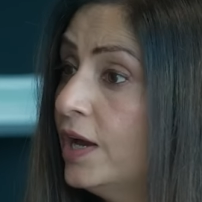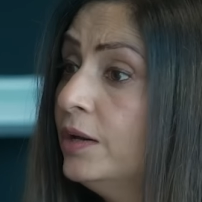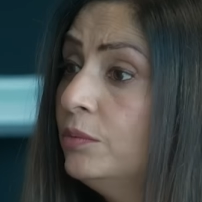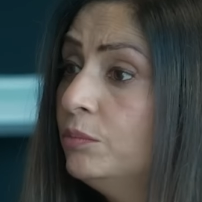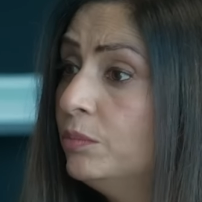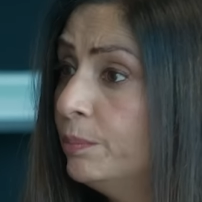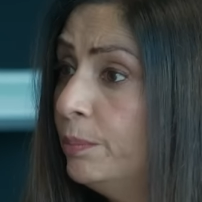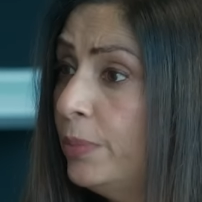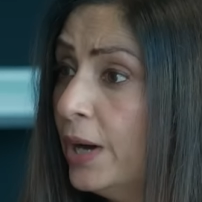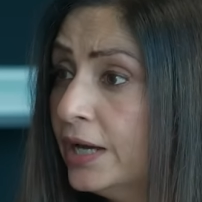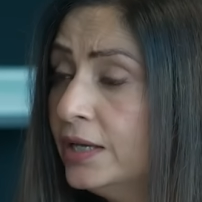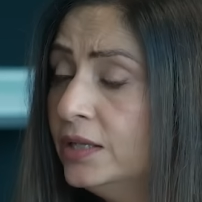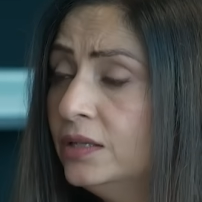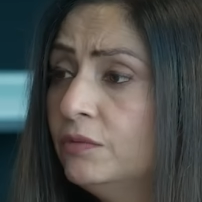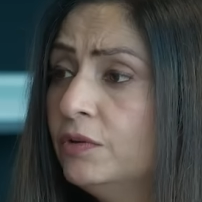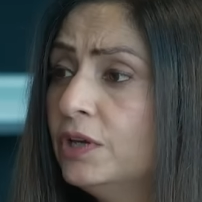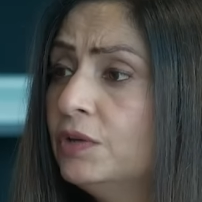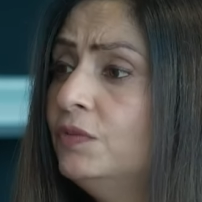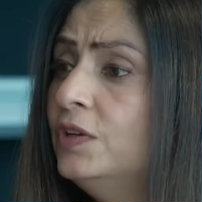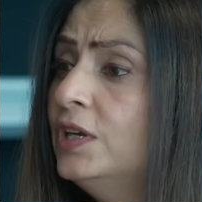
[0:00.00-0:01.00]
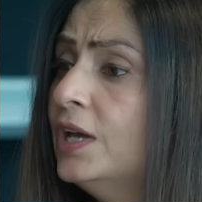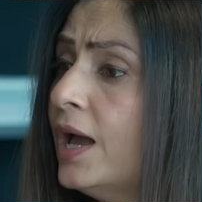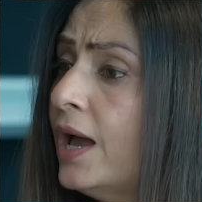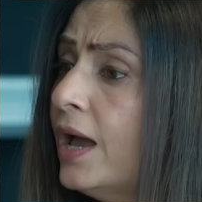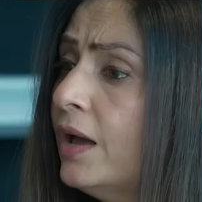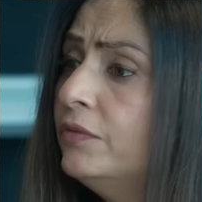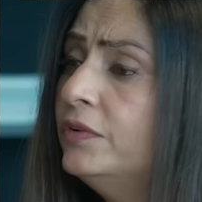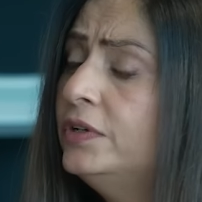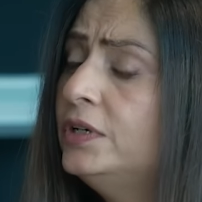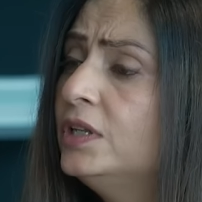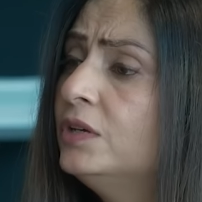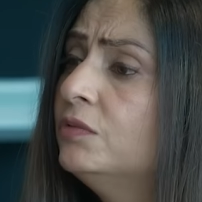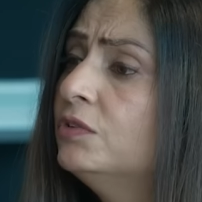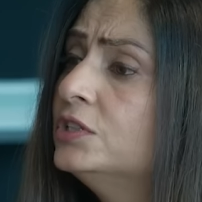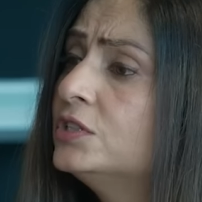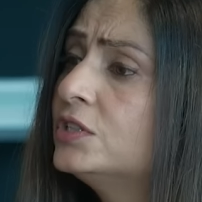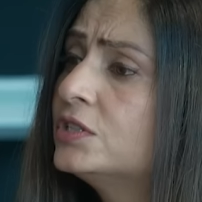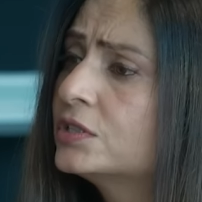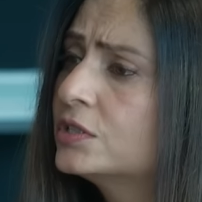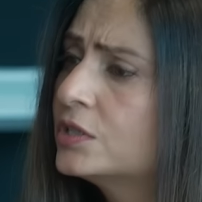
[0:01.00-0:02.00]
And mm. by the way, we haven't
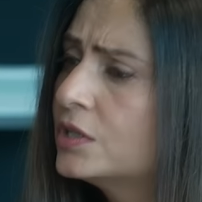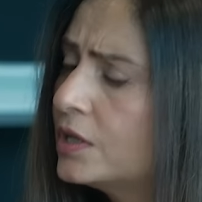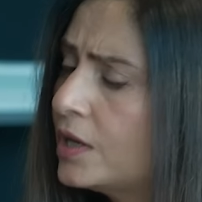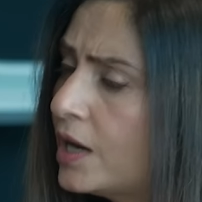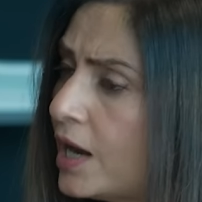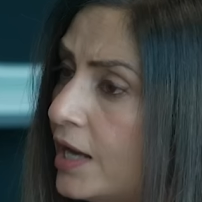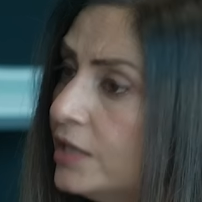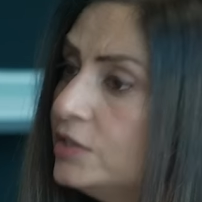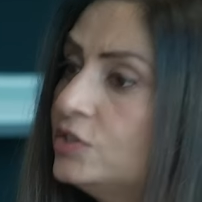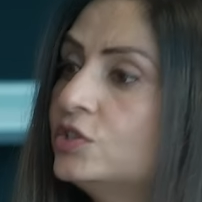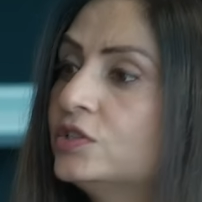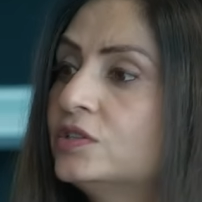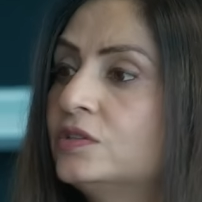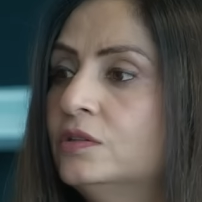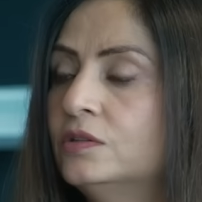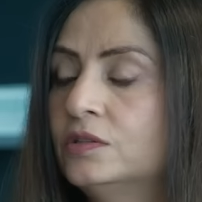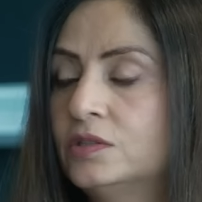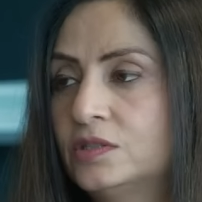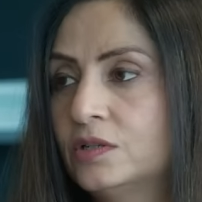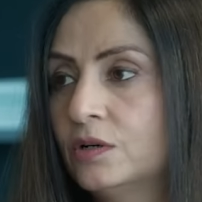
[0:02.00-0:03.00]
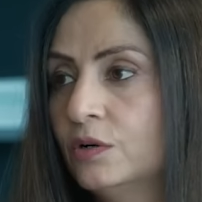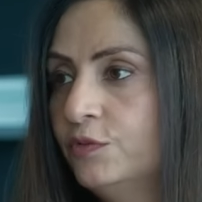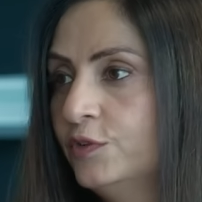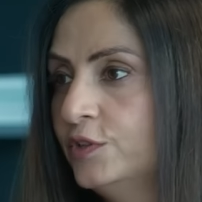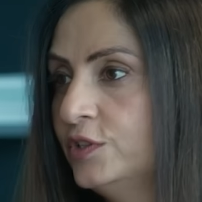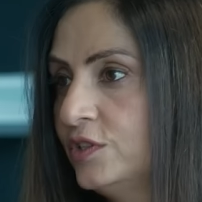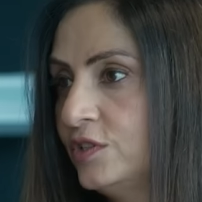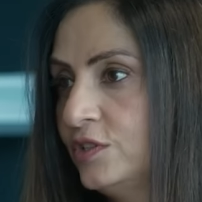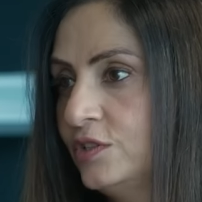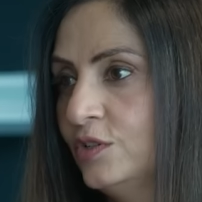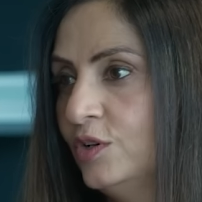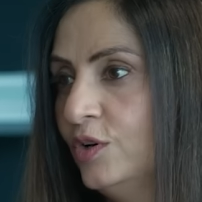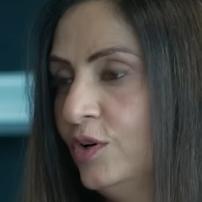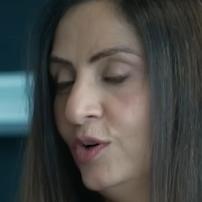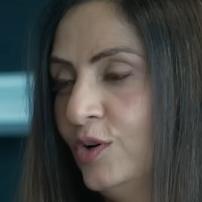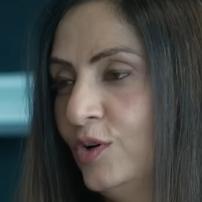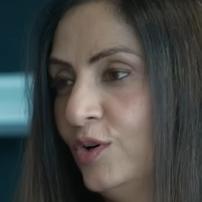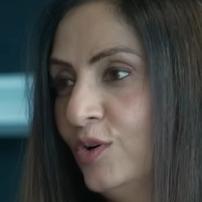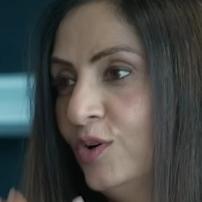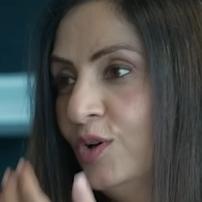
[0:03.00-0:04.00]
even scratched the surface
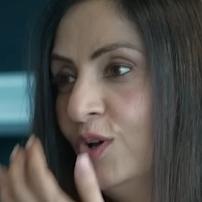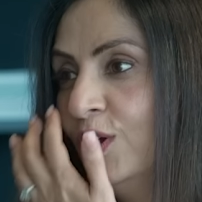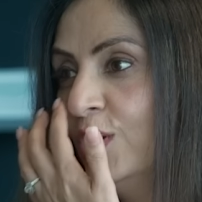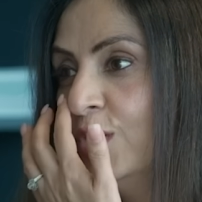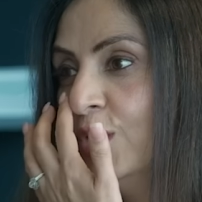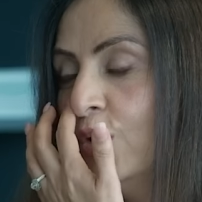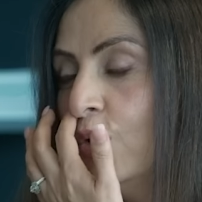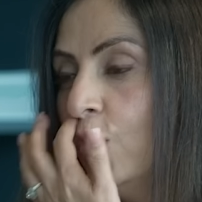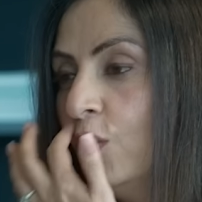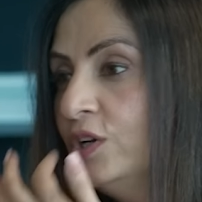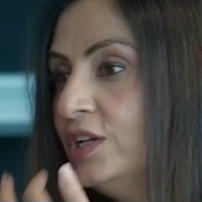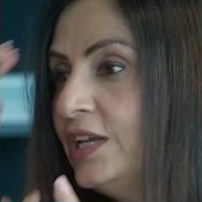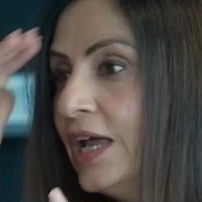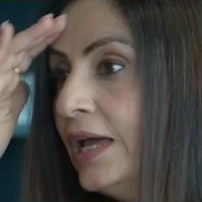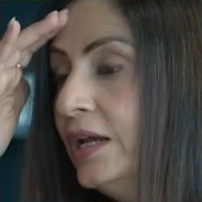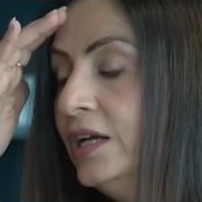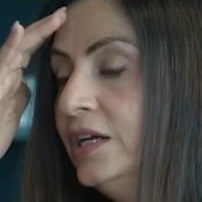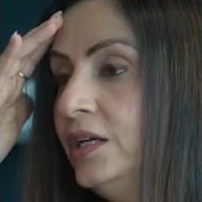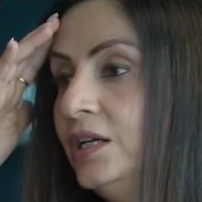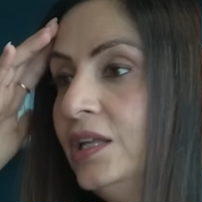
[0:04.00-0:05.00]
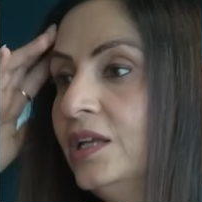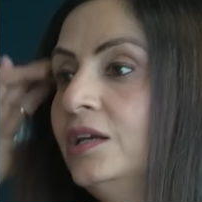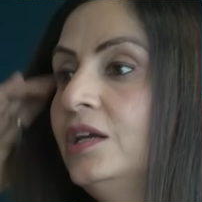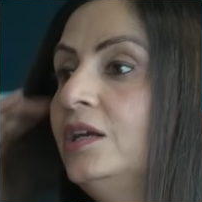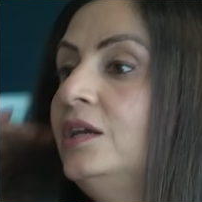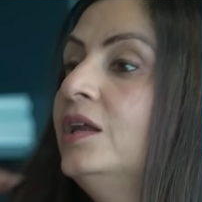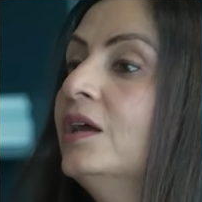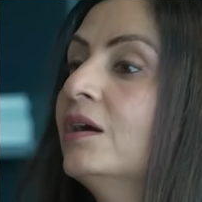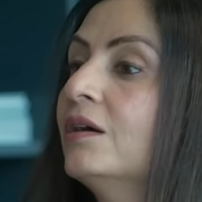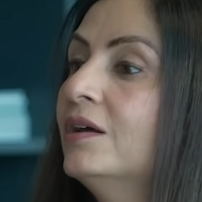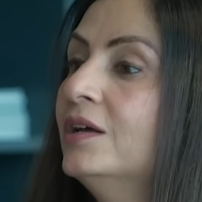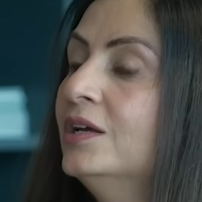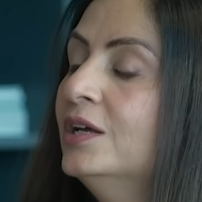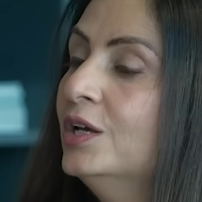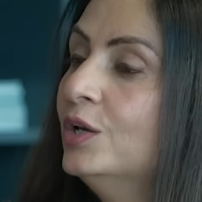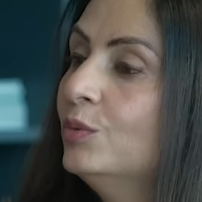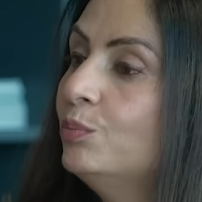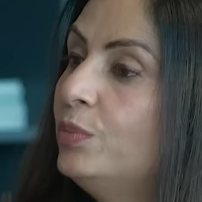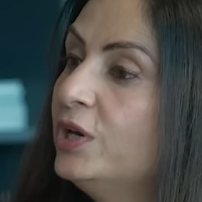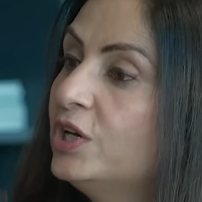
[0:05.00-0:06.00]
uh, on talent in India
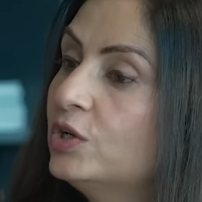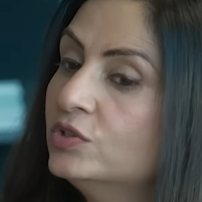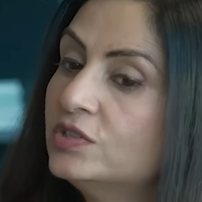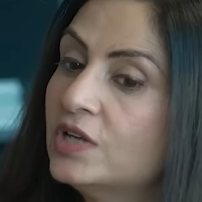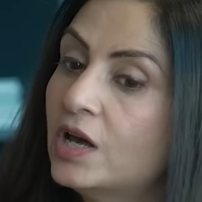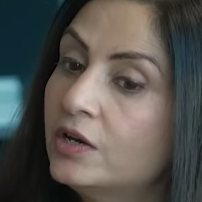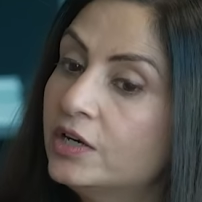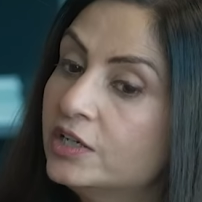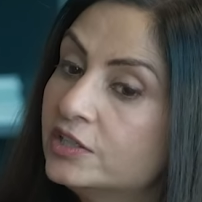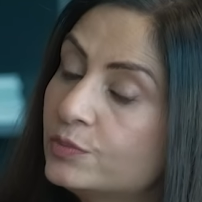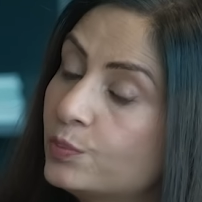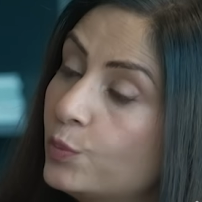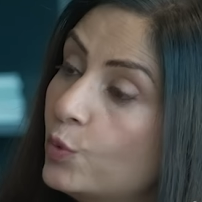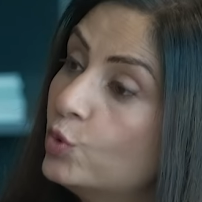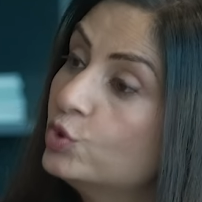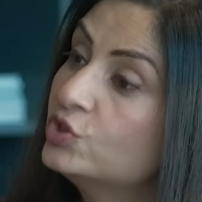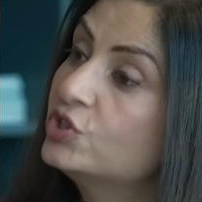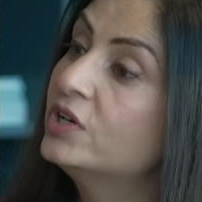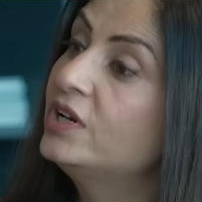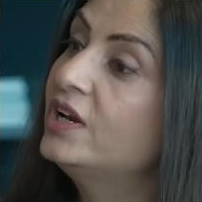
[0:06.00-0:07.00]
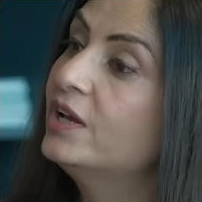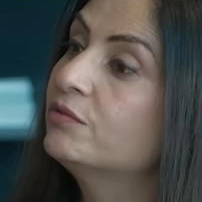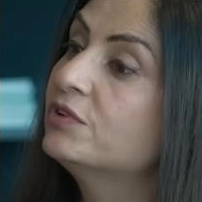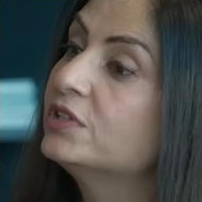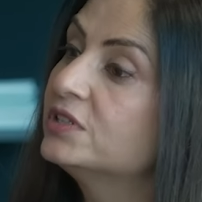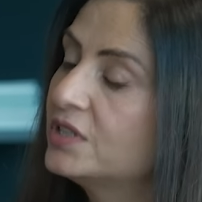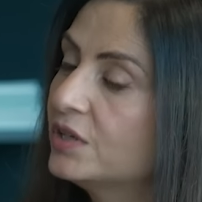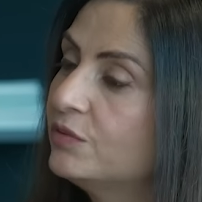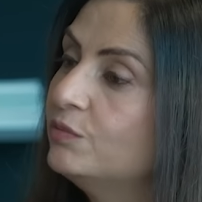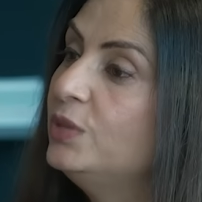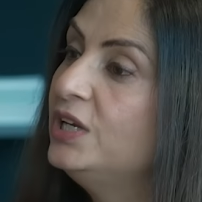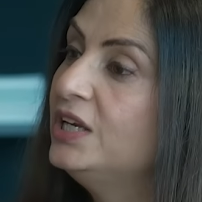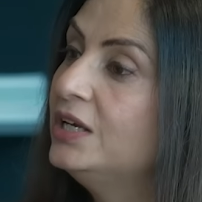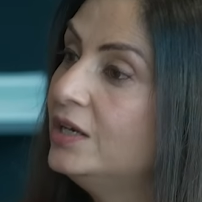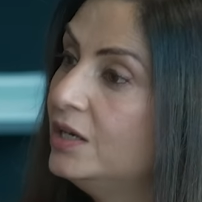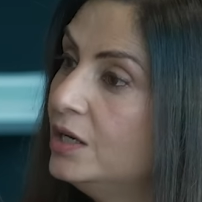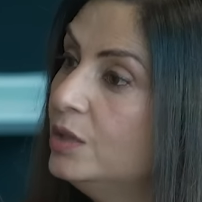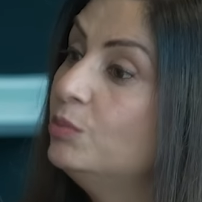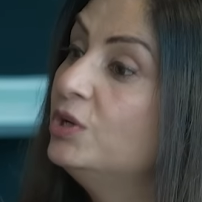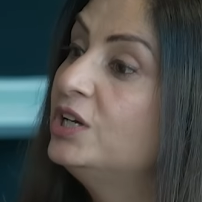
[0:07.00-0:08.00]
because our exposure levels have
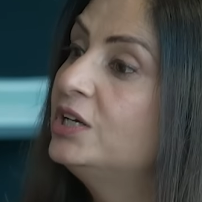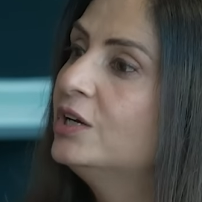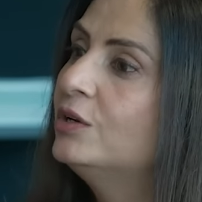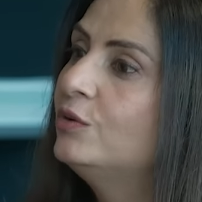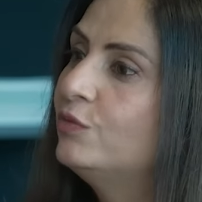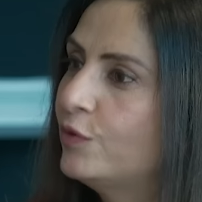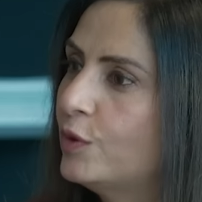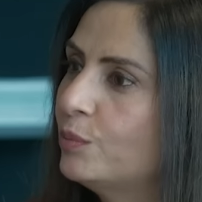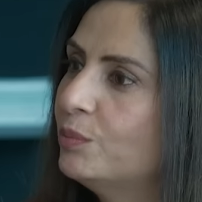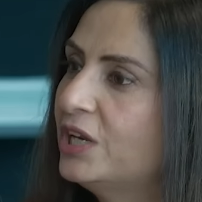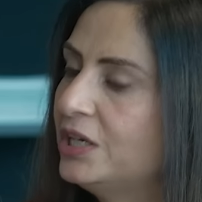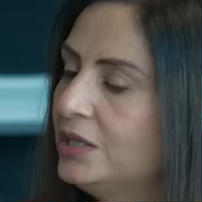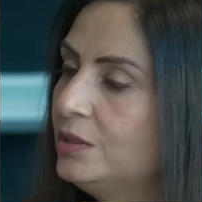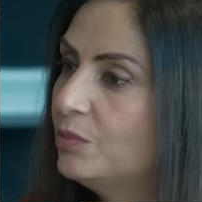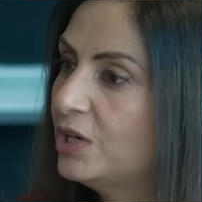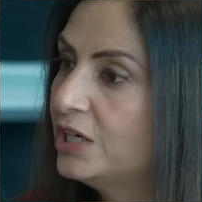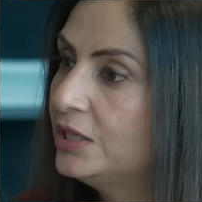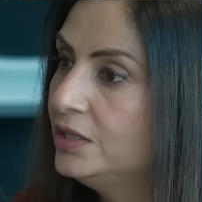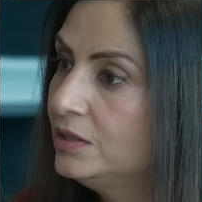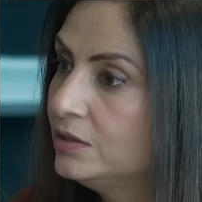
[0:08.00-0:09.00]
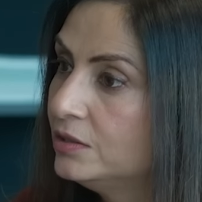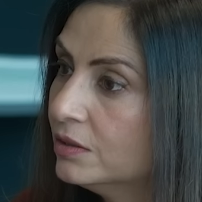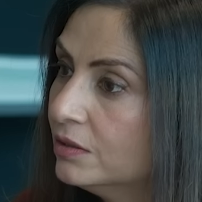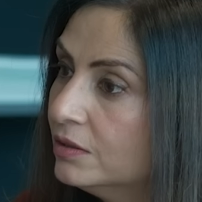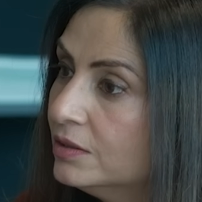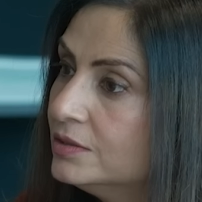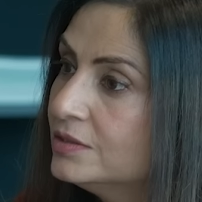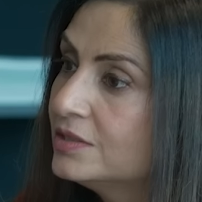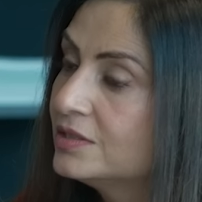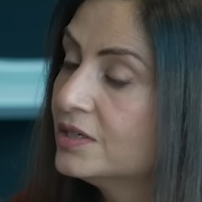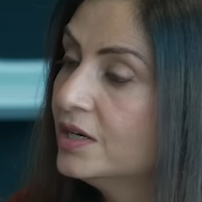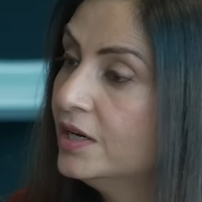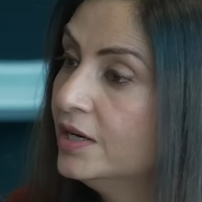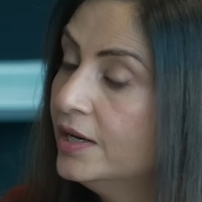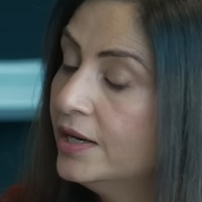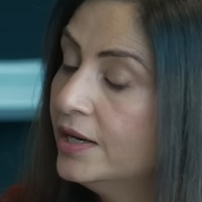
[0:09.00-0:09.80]
been limited for many, many, years. years.